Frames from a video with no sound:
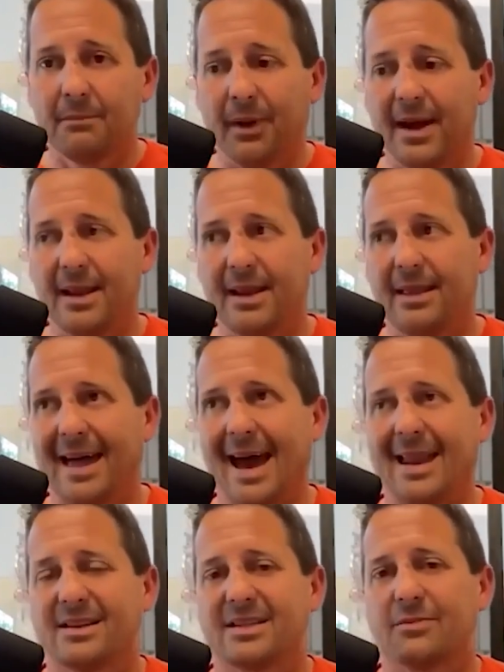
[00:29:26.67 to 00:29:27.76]
But
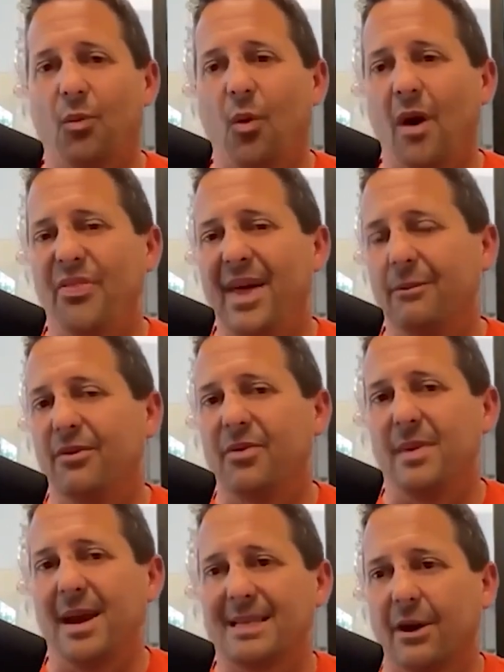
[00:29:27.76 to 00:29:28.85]
that is one thing with
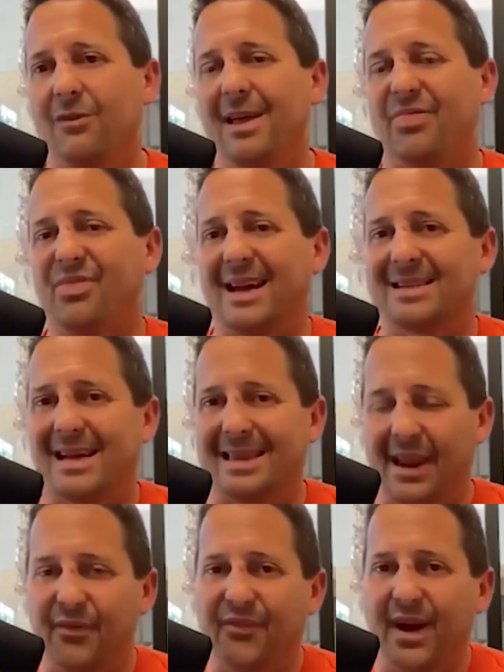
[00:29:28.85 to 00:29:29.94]
me is I don't let things like
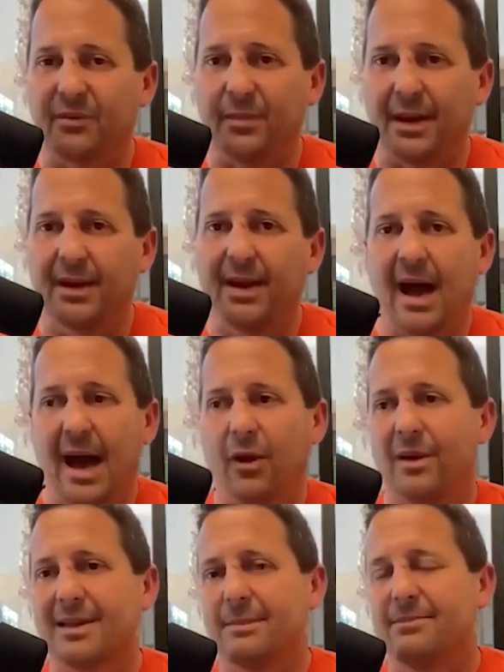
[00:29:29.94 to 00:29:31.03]
that affect me. I
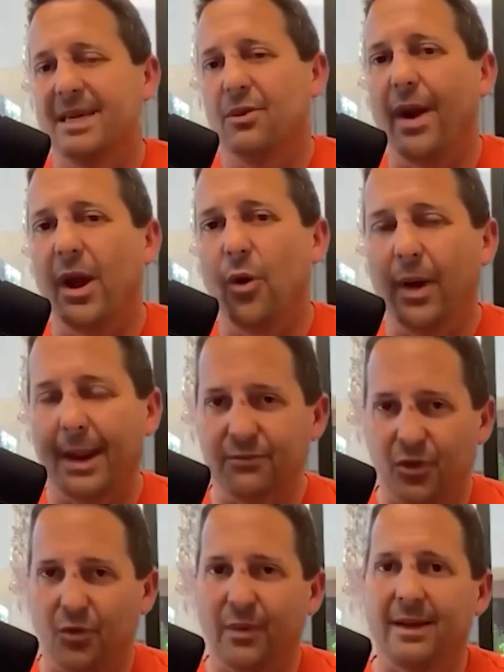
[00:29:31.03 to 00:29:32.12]
don't let them derail what I'm
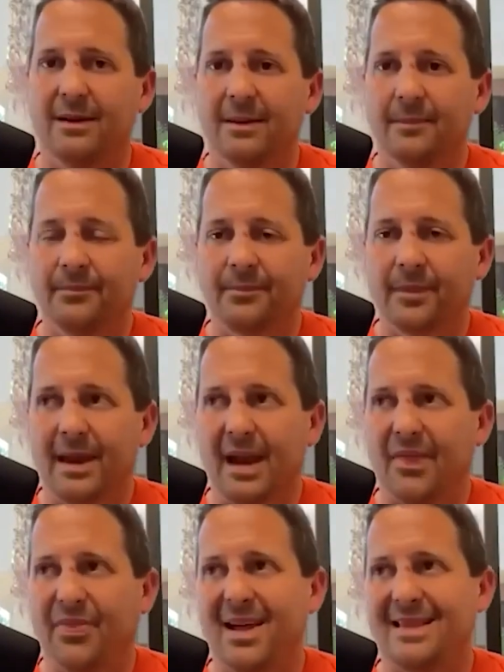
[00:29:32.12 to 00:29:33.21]
doing. And
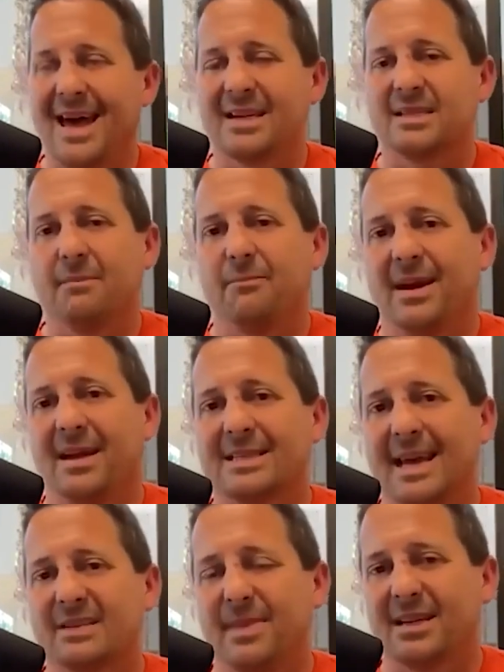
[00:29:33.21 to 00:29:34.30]
I think that is the
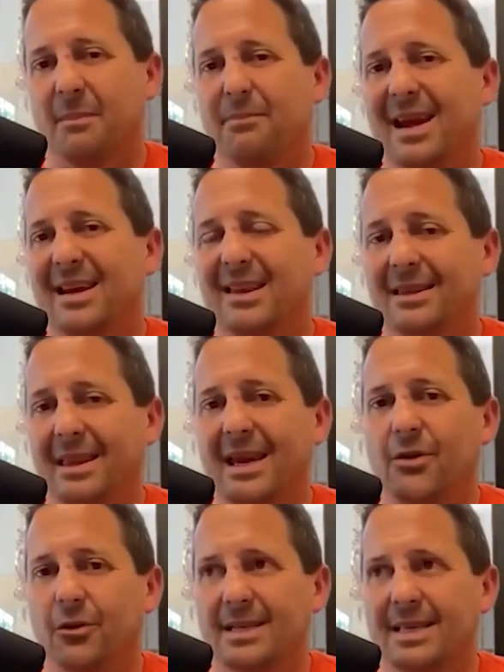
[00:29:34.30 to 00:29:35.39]
biggest aspect of being a
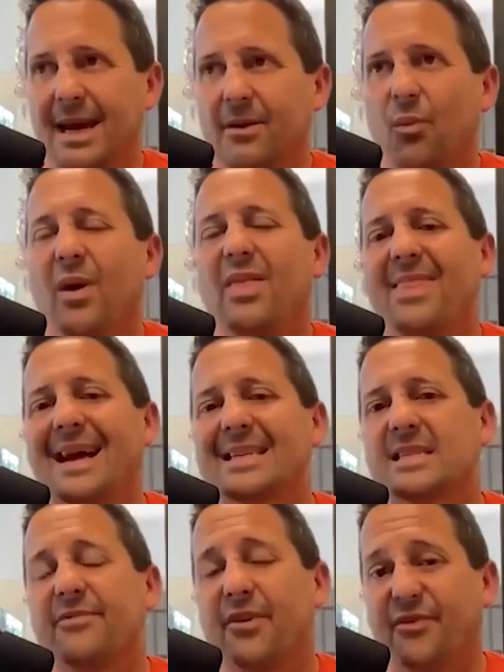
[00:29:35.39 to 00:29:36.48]
leader is that when that
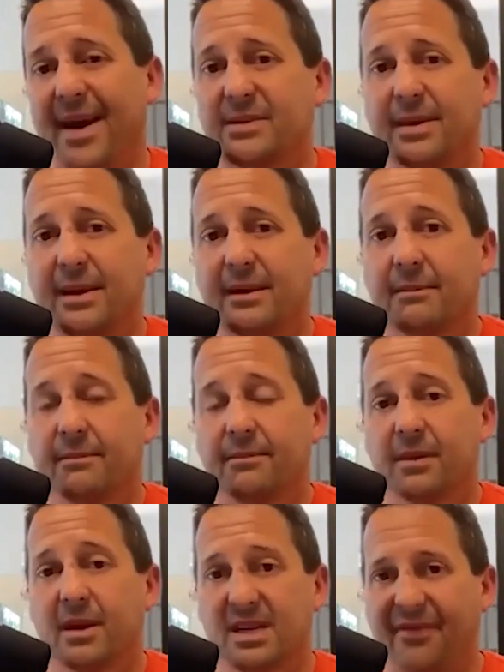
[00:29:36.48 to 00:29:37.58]
stuff affects me,
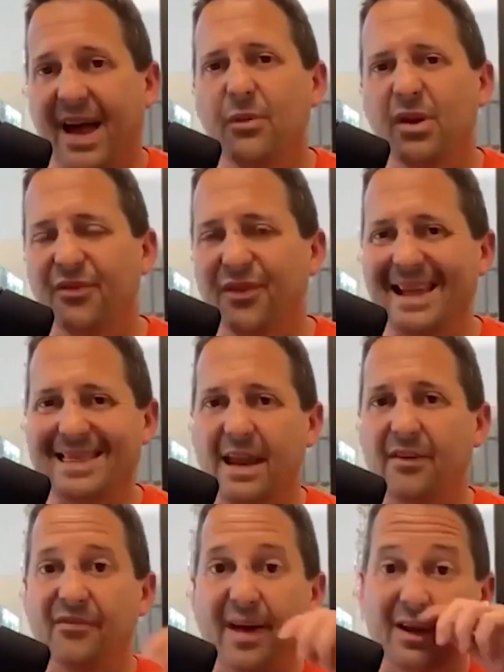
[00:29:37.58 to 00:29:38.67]
because if I would have let
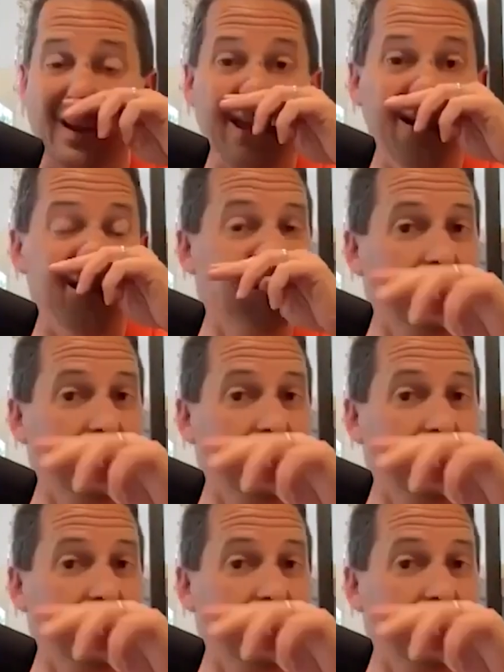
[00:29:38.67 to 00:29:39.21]
that affect me,